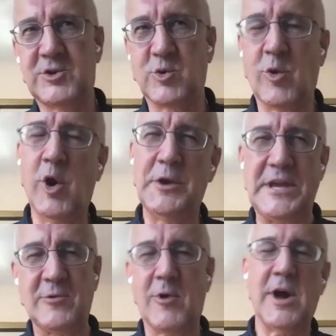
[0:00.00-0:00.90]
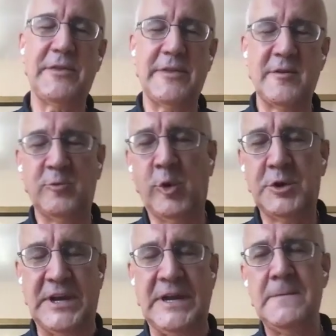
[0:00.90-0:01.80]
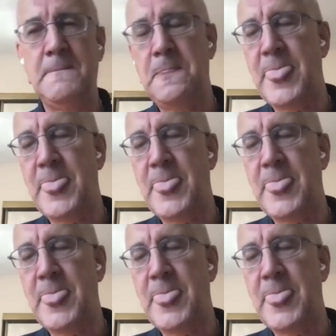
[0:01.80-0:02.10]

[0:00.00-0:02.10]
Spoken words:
crawling rather than walking.